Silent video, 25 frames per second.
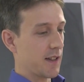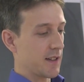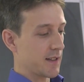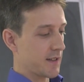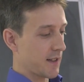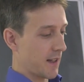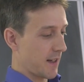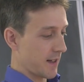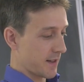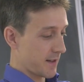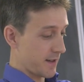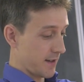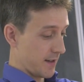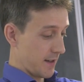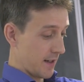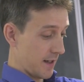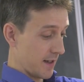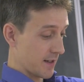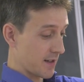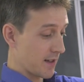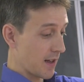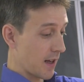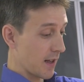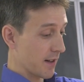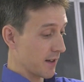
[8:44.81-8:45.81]
Let's say it's,
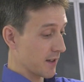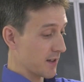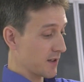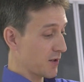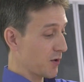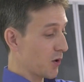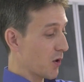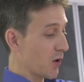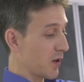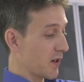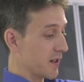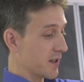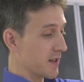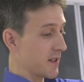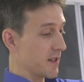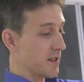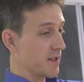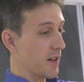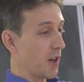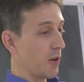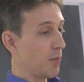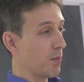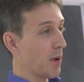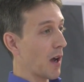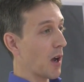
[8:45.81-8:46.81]
it's like this torus.
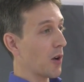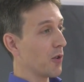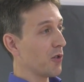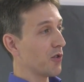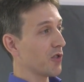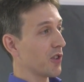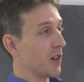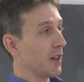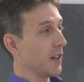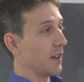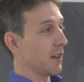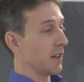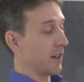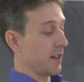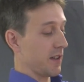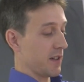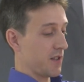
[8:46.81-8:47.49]
There's no boundary,